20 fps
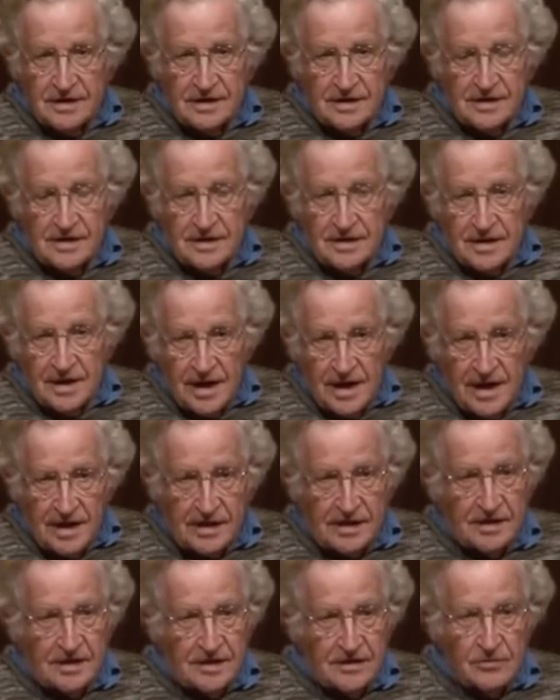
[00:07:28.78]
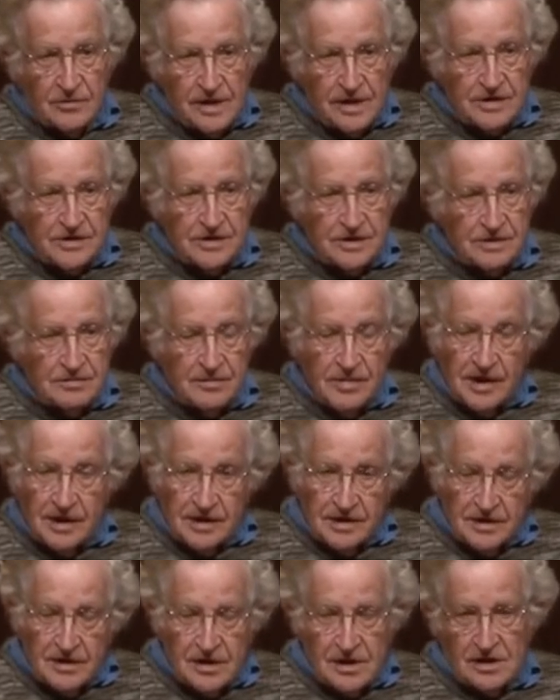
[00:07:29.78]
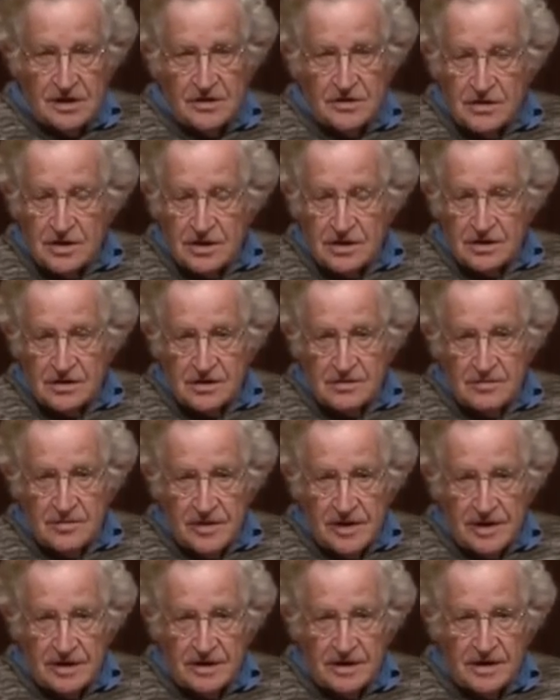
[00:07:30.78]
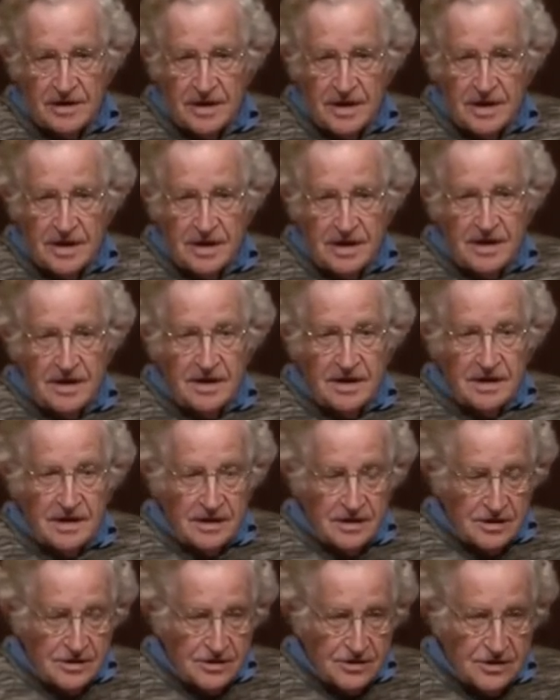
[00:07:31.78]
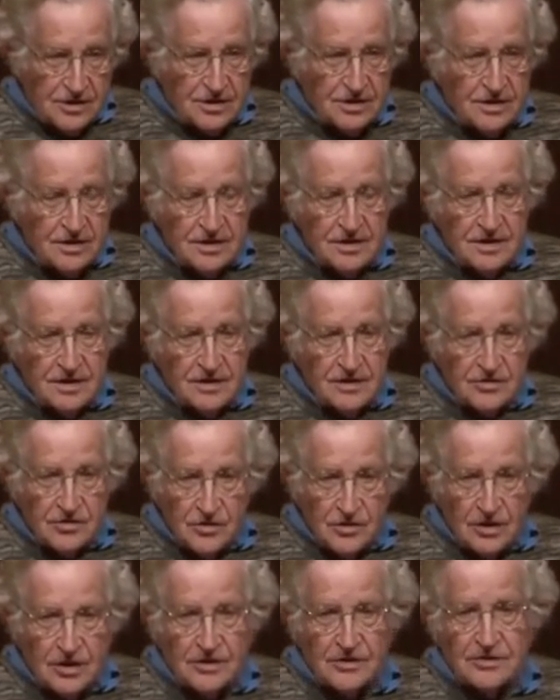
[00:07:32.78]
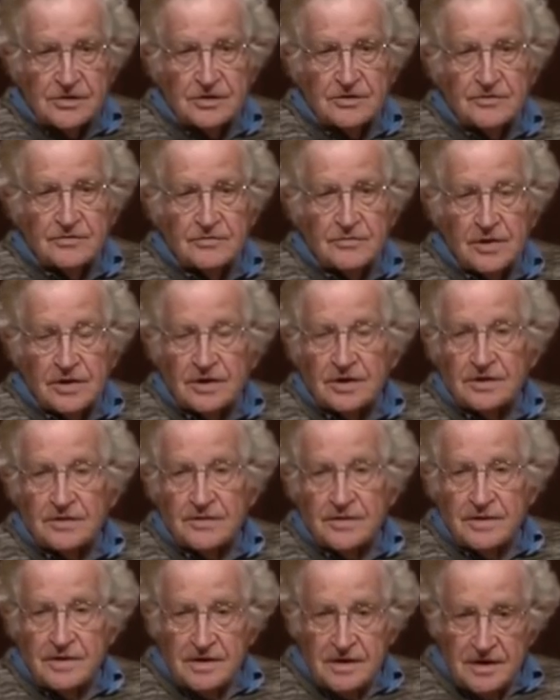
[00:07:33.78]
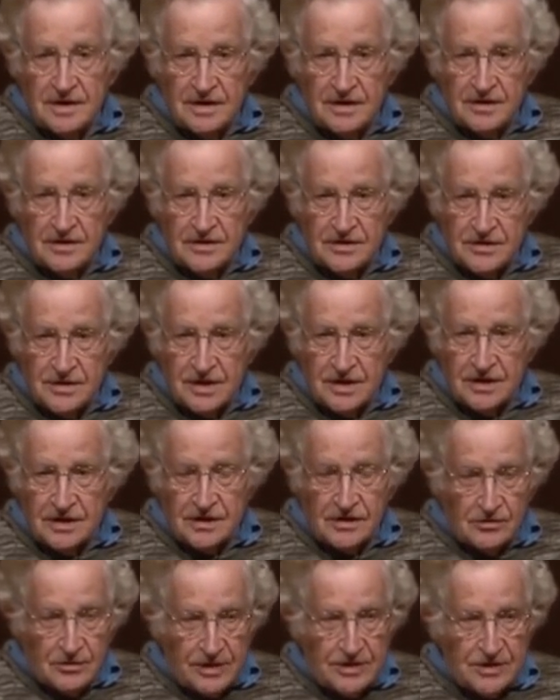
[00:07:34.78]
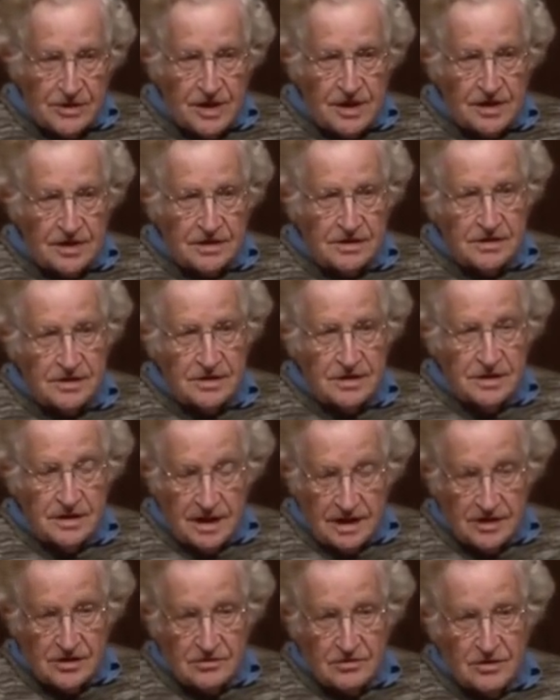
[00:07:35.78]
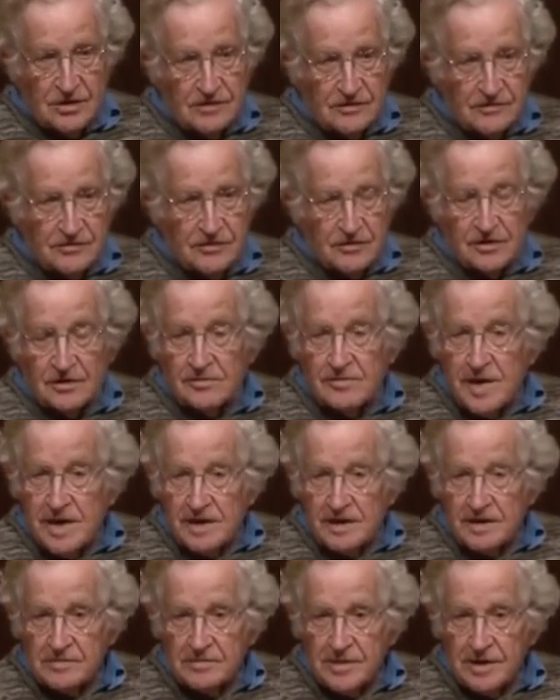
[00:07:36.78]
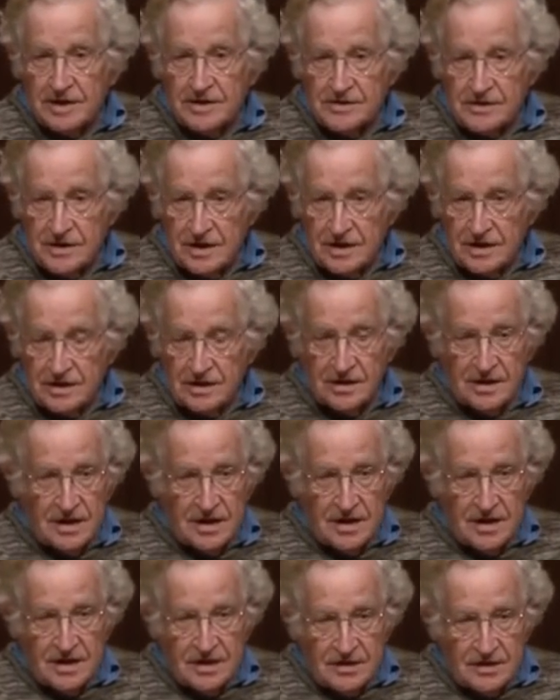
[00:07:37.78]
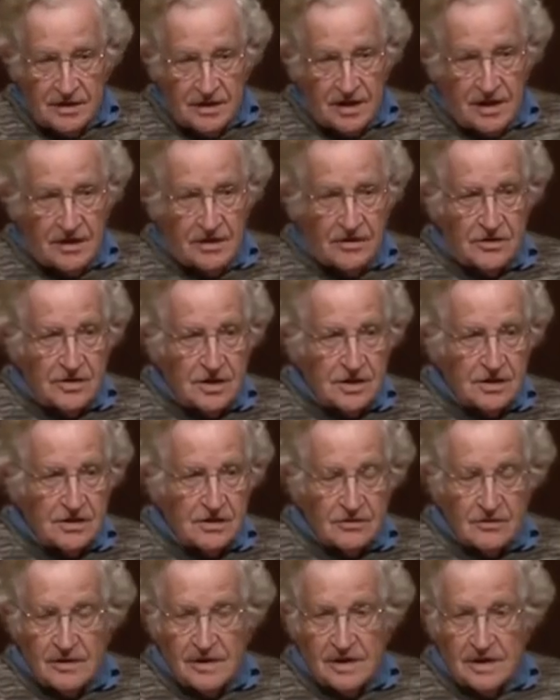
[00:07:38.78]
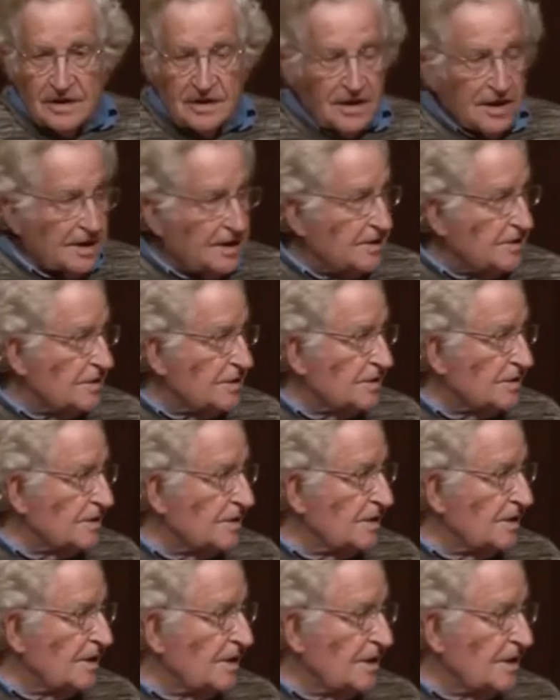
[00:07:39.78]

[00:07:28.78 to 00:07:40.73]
attack on the region by the United States and Britain is the source of where this thing originates. That's what Fuller meant by saying the United States created ISIS.